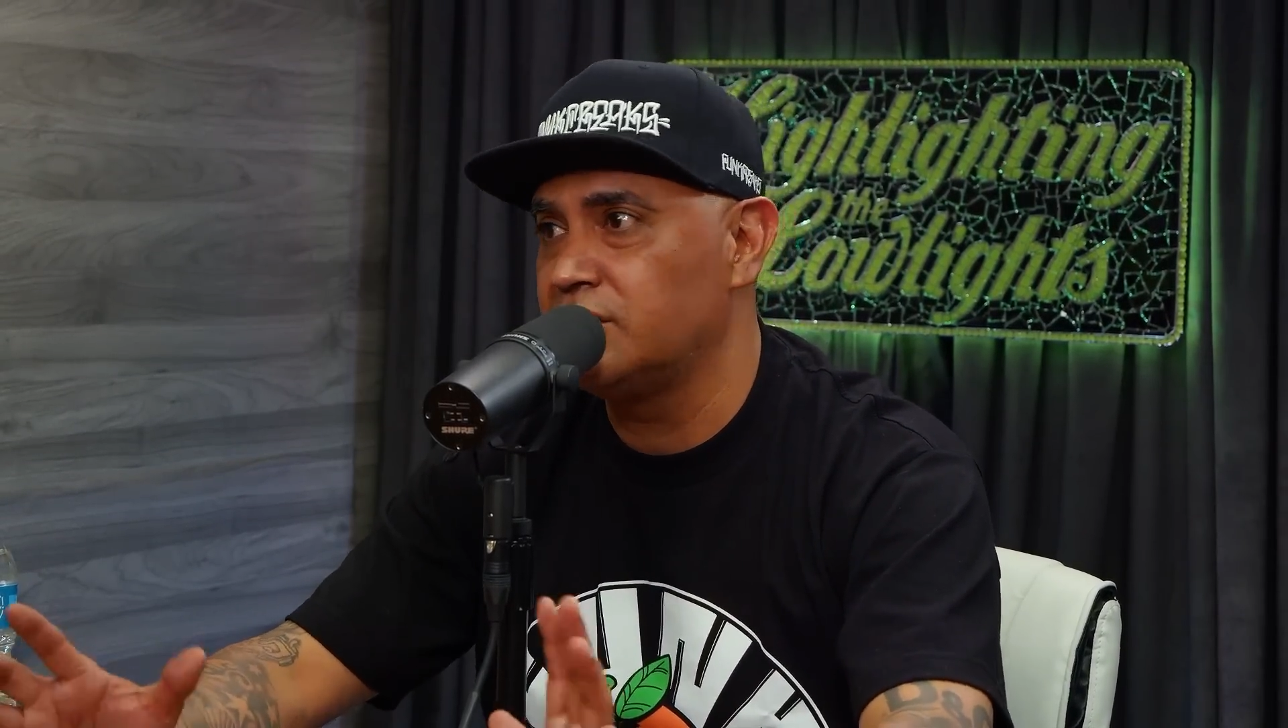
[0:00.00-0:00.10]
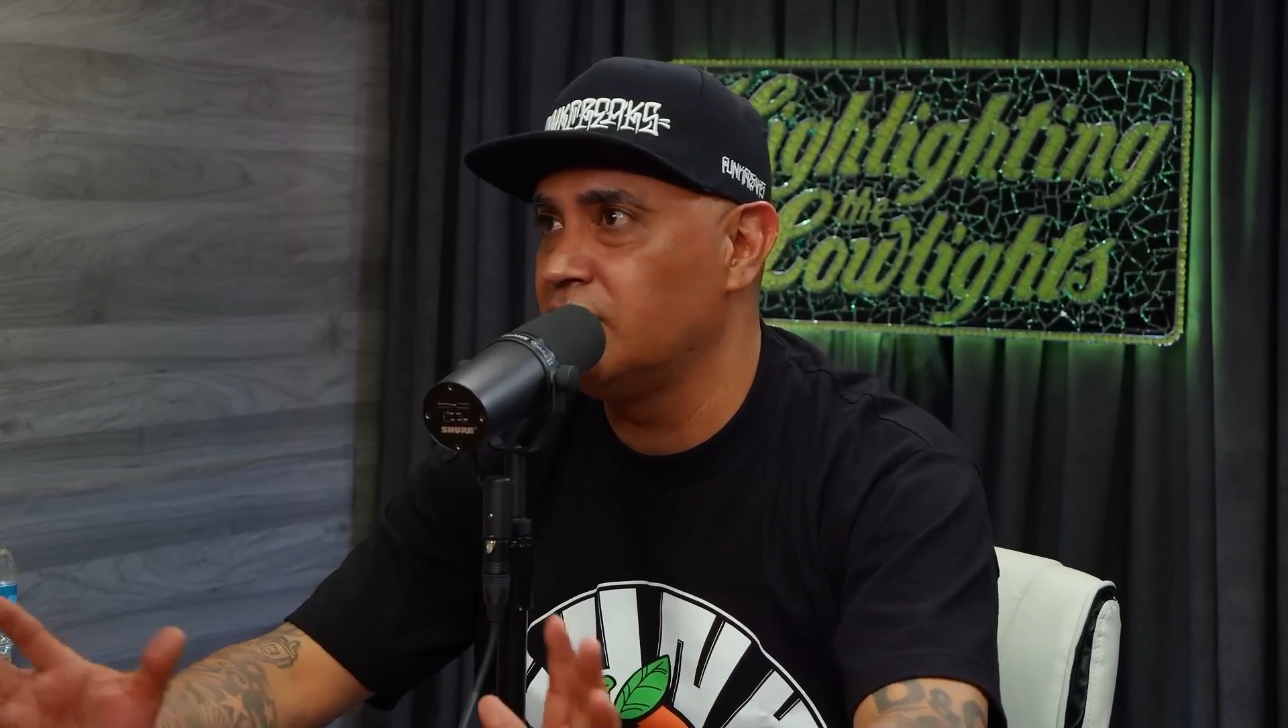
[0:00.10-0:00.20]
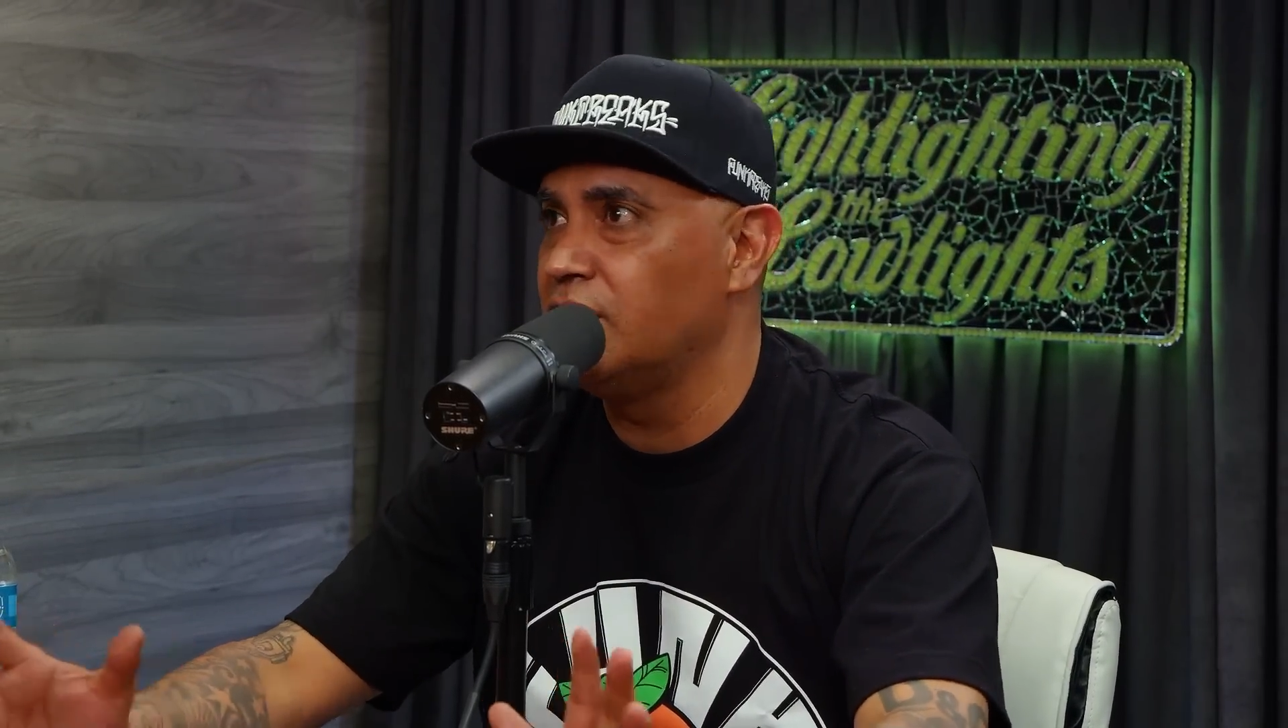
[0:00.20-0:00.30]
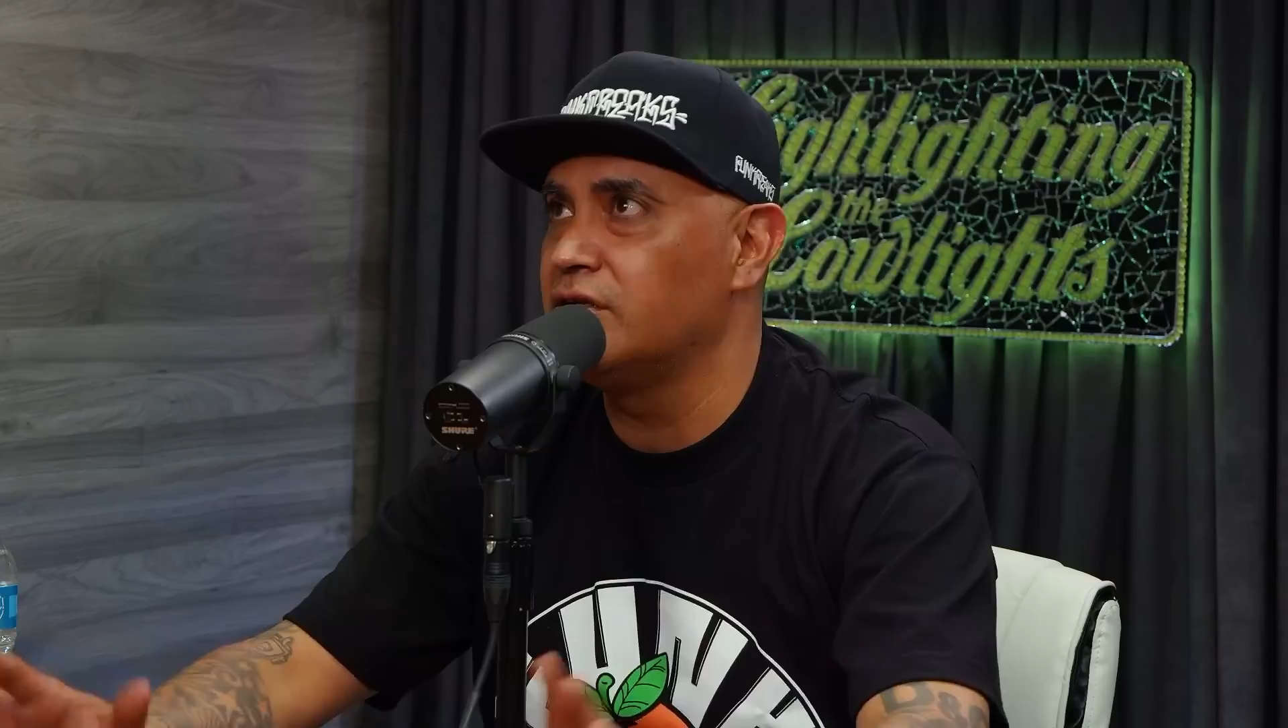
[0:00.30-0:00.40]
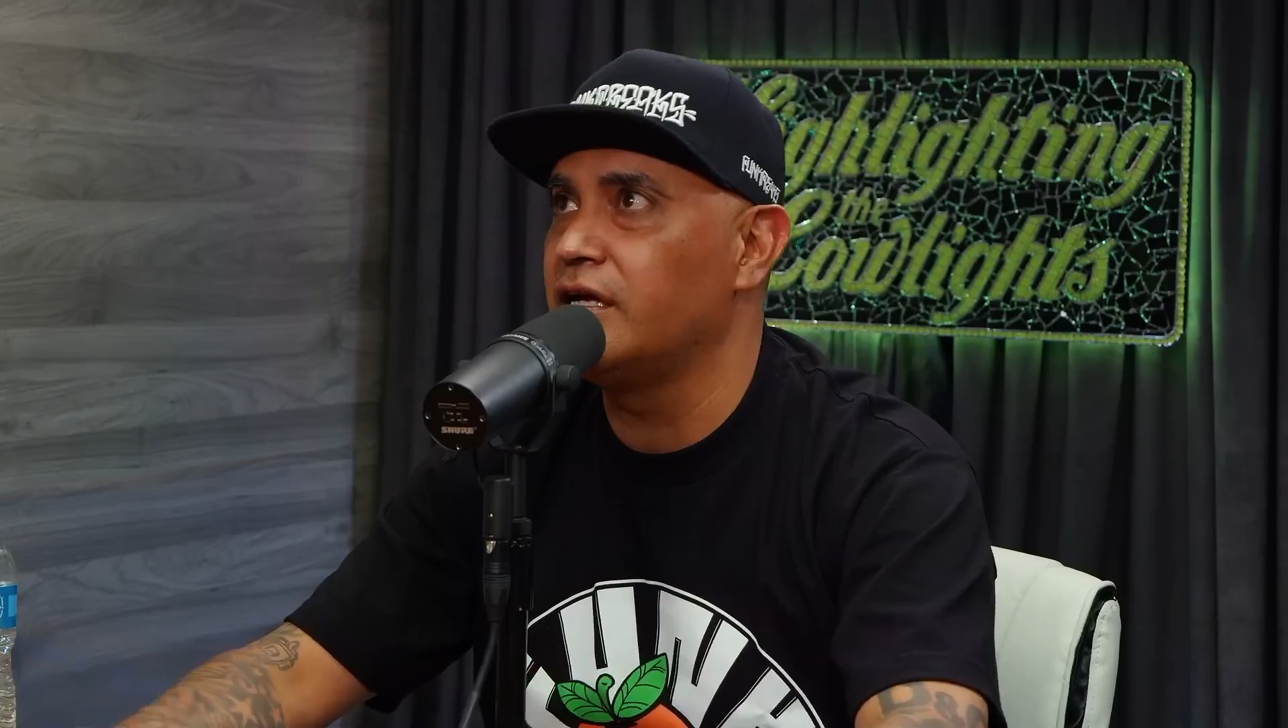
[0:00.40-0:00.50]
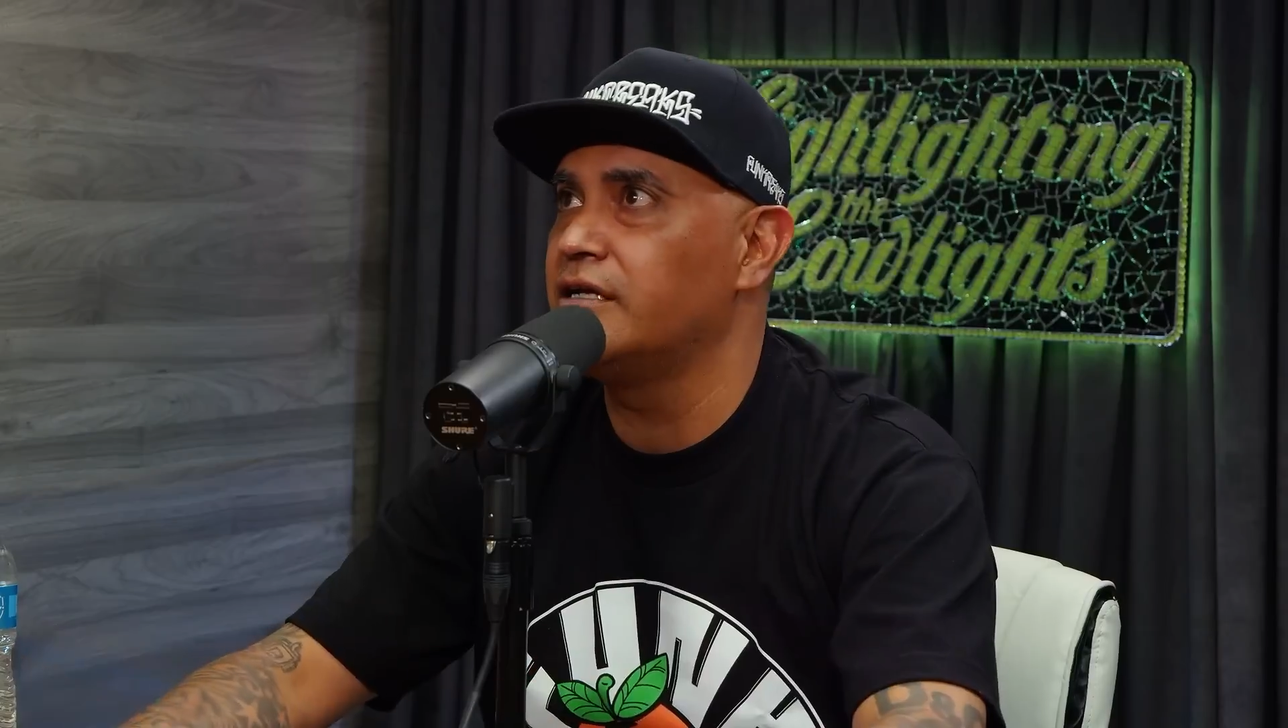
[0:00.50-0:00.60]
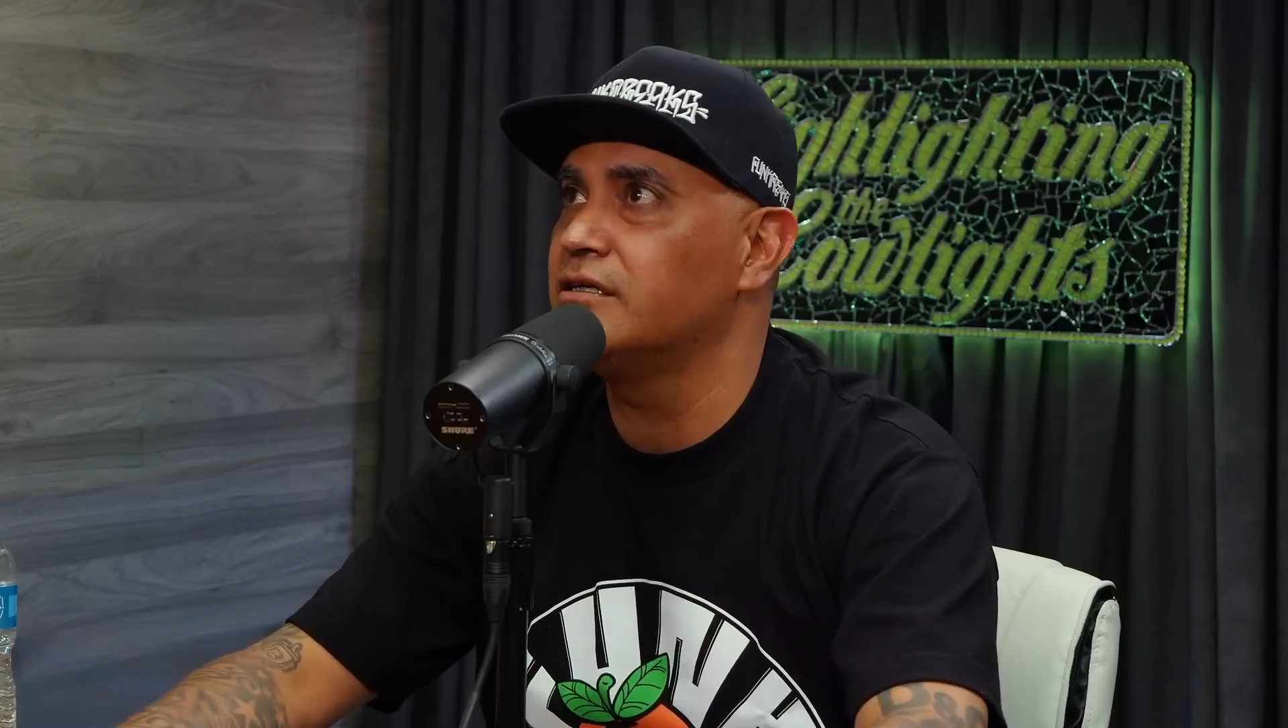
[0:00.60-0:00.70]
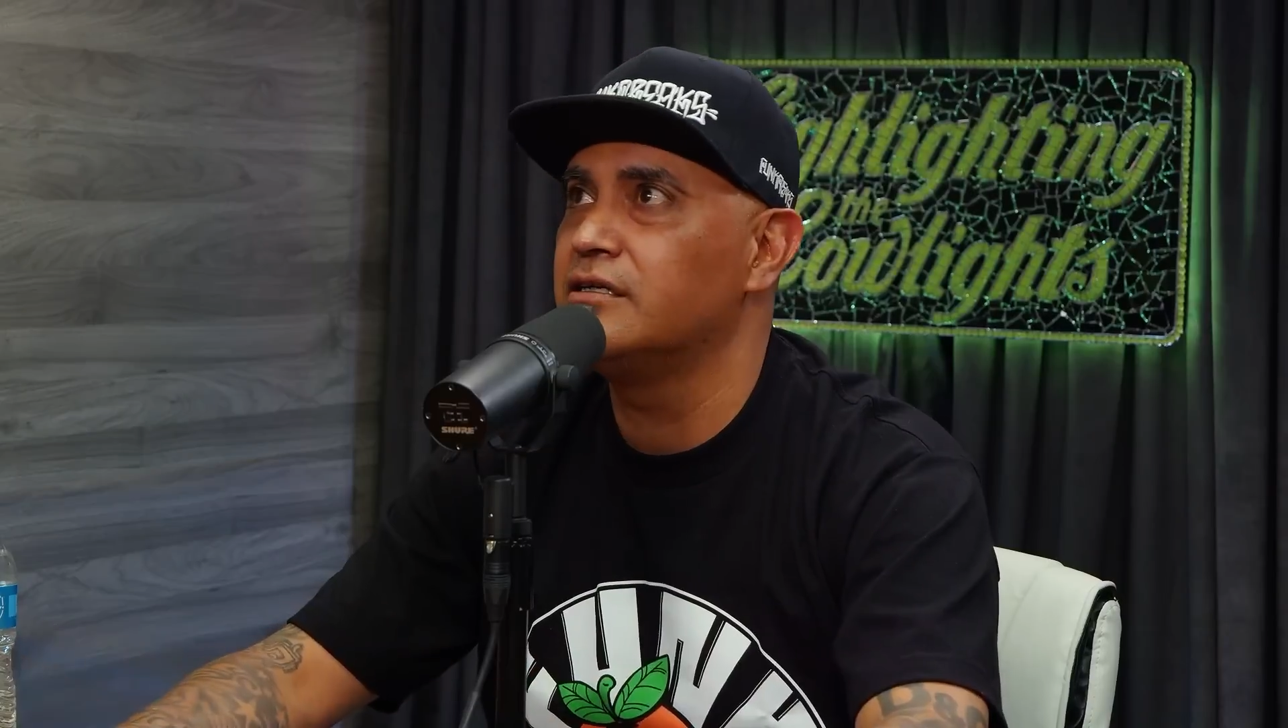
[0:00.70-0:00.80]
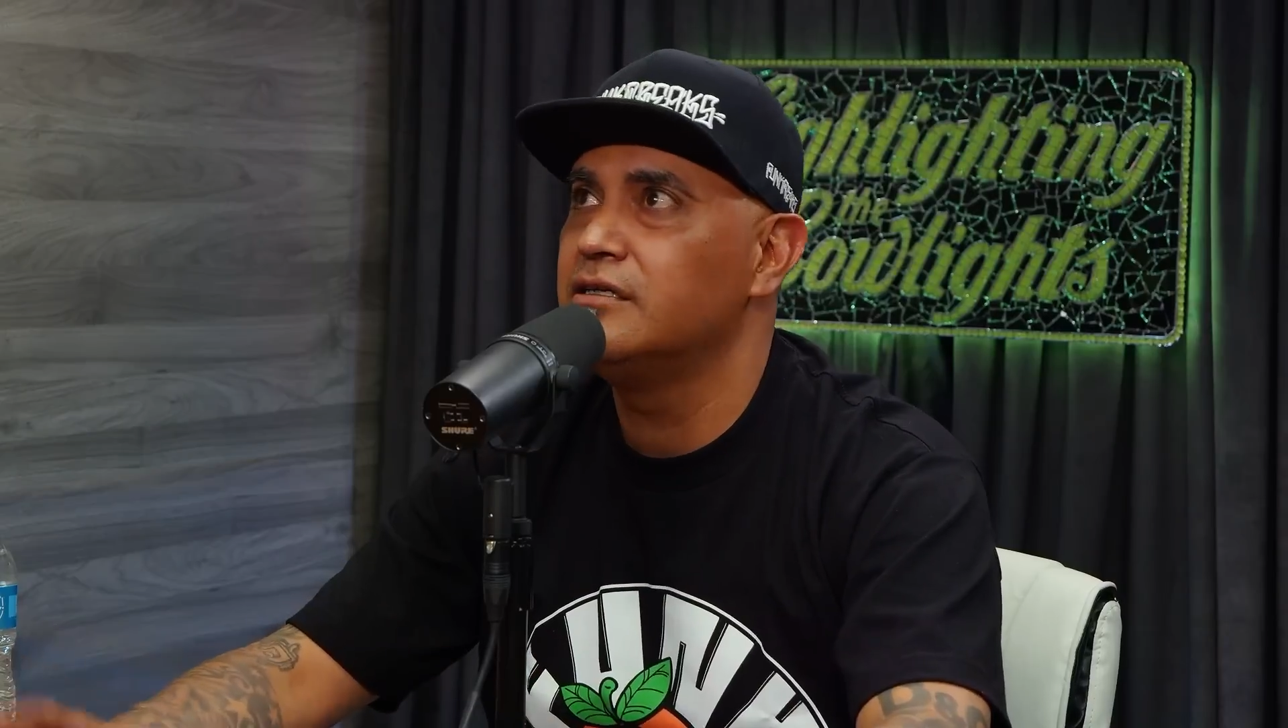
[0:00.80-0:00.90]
like.